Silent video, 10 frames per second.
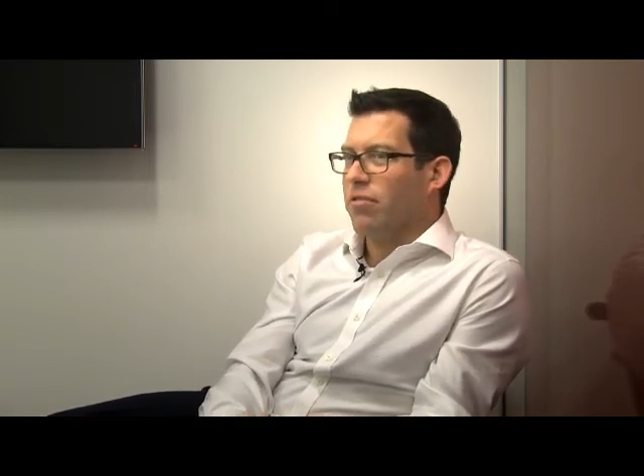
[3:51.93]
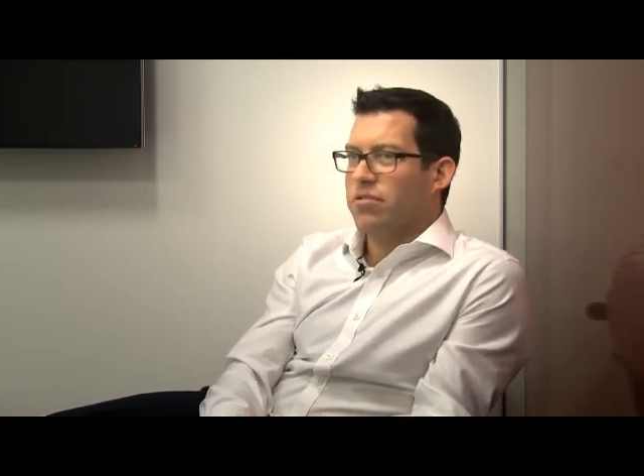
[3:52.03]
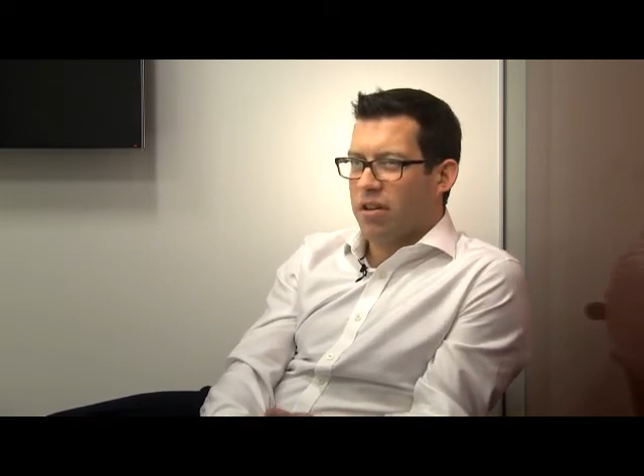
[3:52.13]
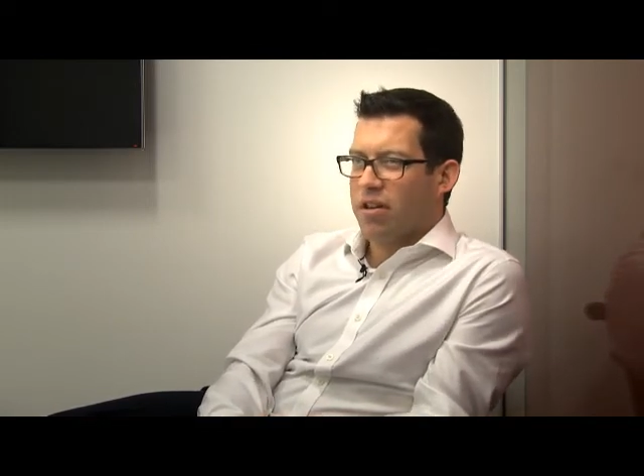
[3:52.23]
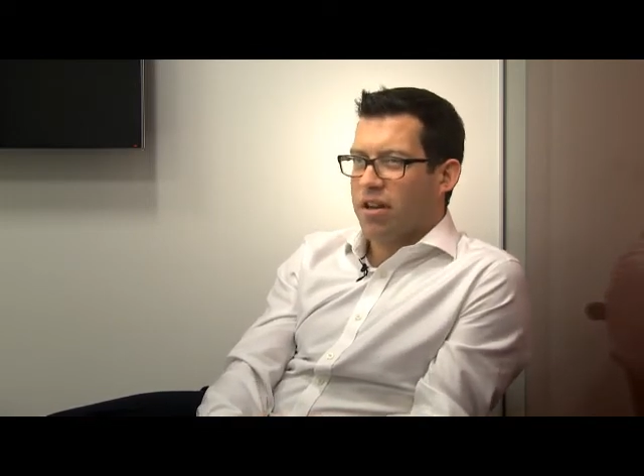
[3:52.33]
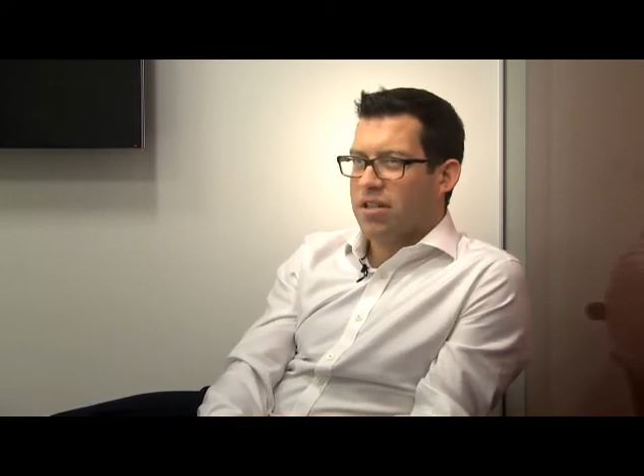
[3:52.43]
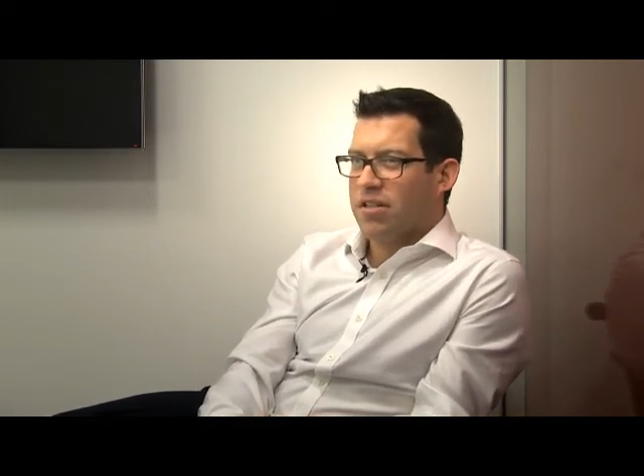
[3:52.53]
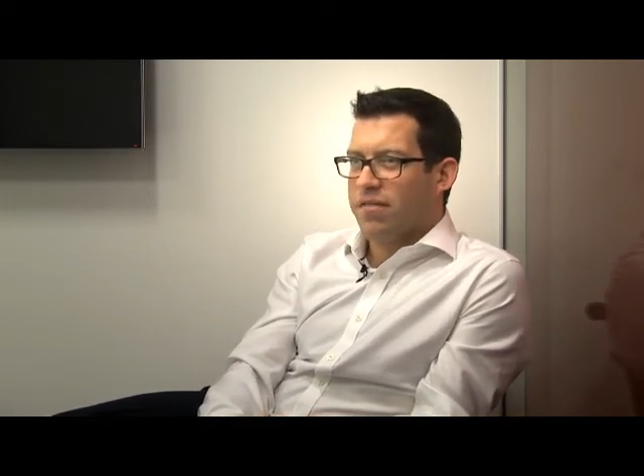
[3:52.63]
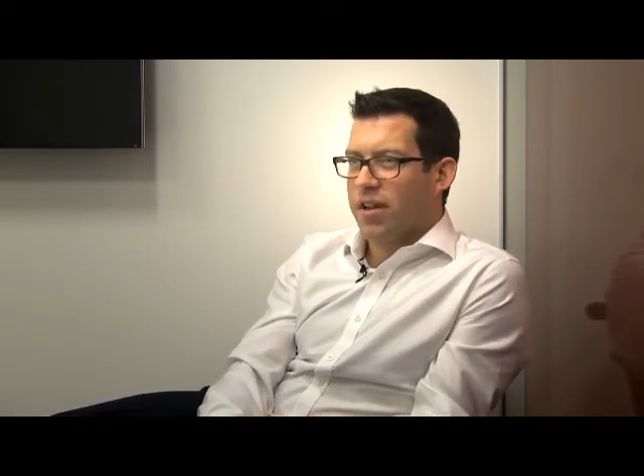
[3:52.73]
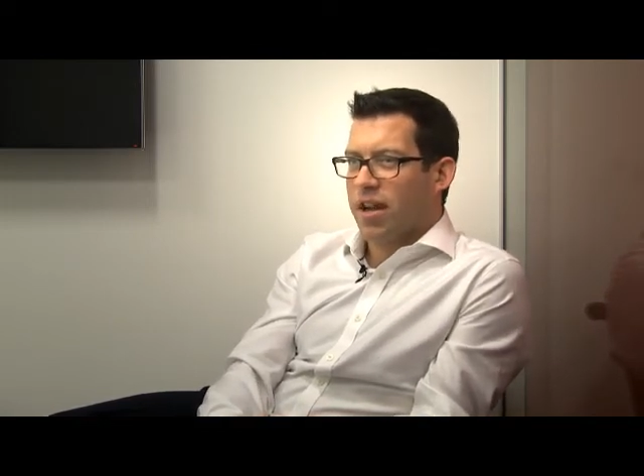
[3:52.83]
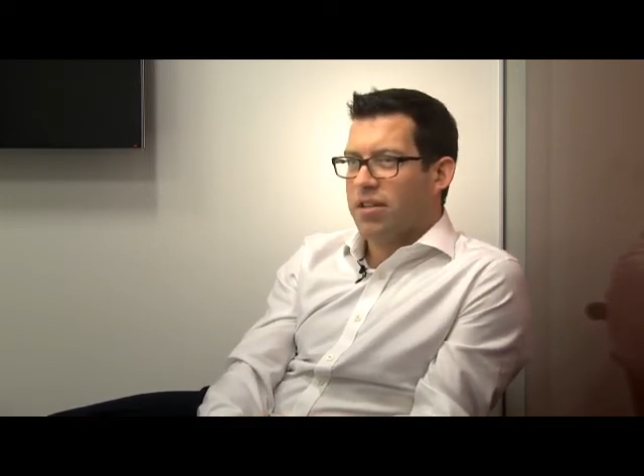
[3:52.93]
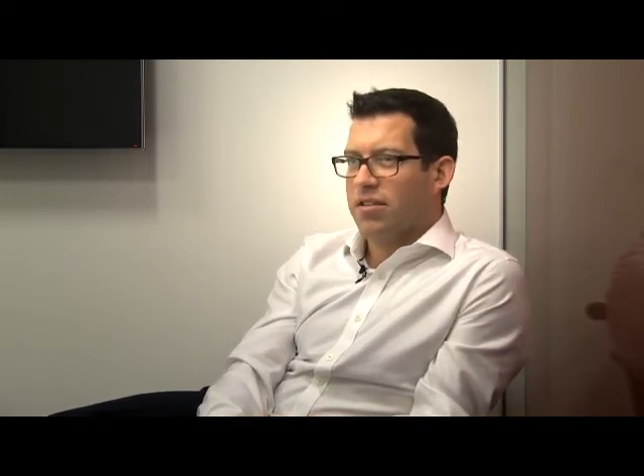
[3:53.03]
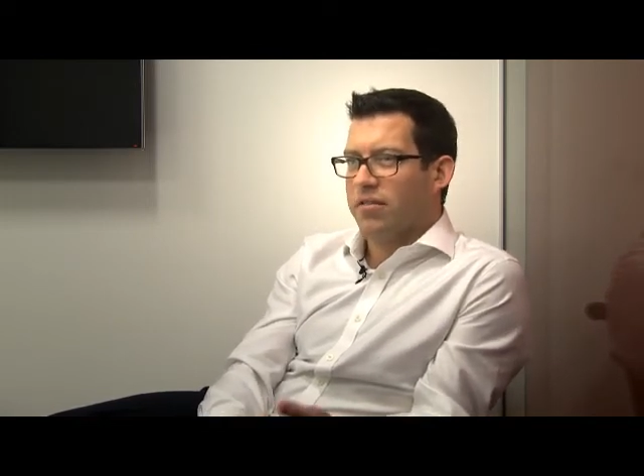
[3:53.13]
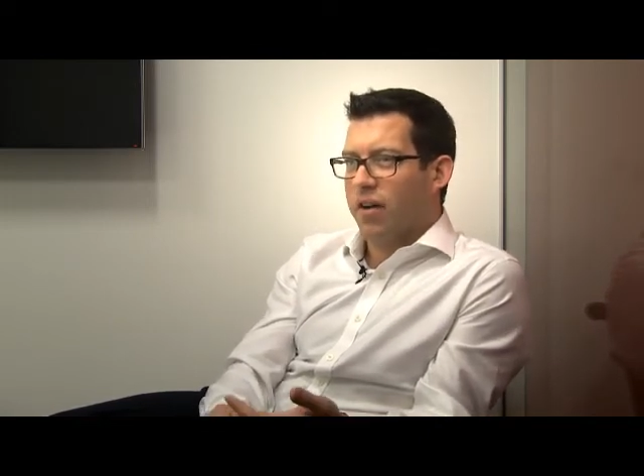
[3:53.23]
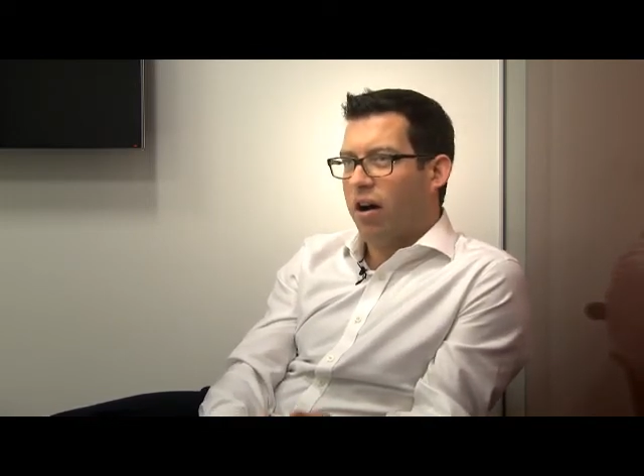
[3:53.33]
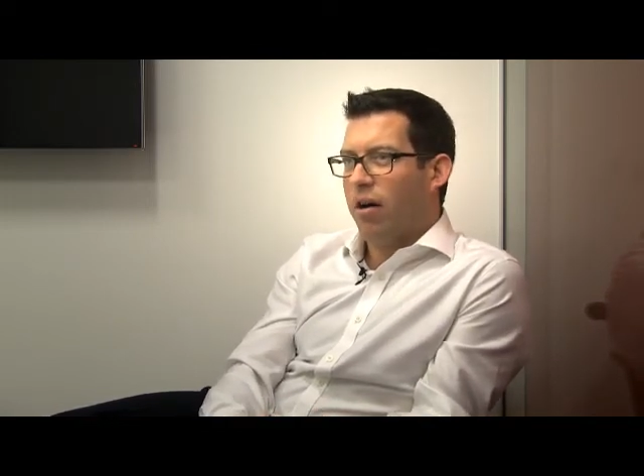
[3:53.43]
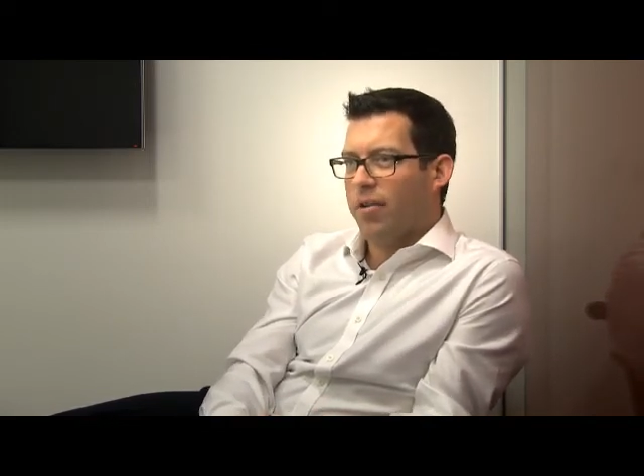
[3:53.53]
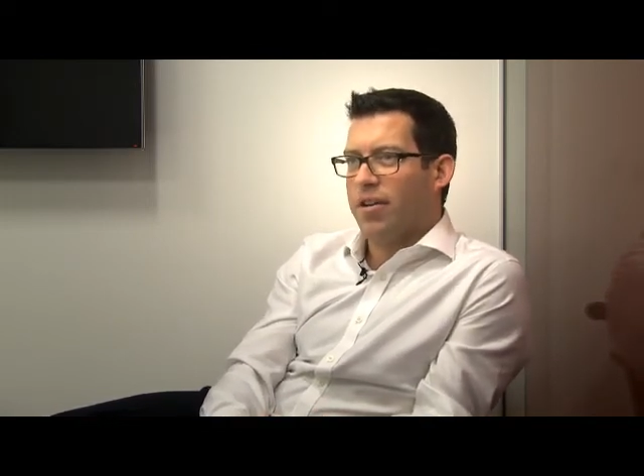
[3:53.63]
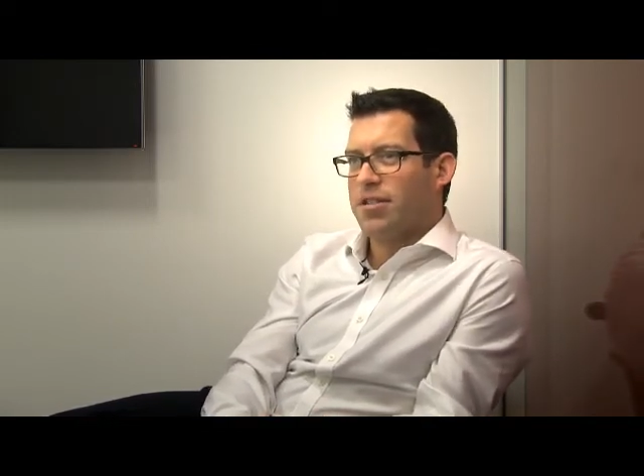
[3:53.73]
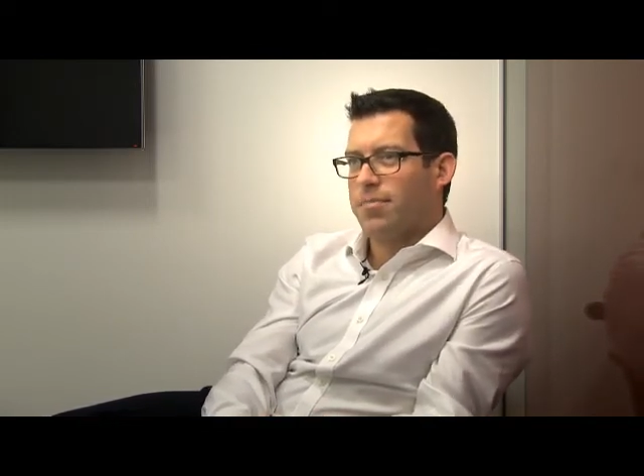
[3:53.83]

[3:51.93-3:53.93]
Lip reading: and also the identification of harmonised